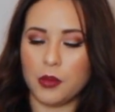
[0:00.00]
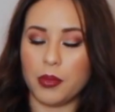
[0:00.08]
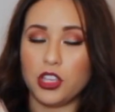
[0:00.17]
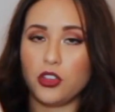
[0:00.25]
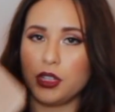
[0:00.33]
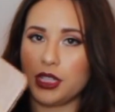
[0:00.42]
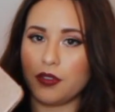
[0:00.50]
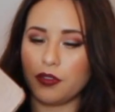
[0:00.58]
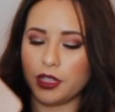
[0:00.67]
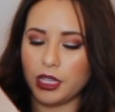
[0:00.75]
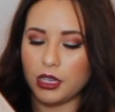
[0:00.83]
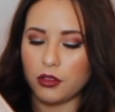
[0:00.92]
But you
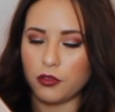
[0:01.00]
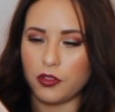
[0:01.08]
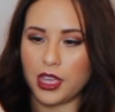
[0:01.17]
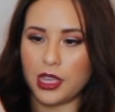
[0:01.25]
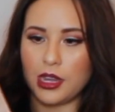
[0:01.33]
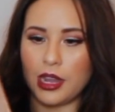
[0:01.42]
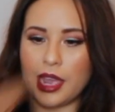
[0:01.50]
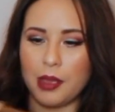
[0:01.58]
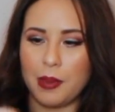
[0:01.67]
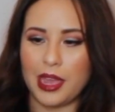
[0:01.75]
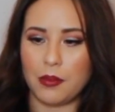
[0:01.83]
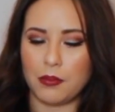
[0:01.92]
definitely can fit an
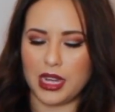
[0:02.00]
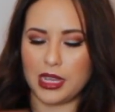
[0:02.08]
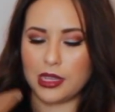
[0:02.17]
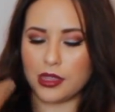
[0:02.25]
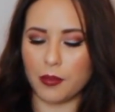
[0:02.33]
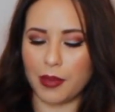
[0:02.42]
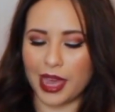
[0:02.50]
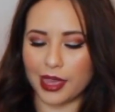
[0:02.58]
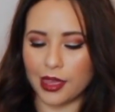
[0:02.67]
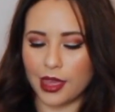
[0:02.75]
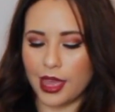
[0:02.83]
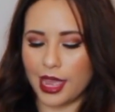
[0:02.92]
iPad mini in the back,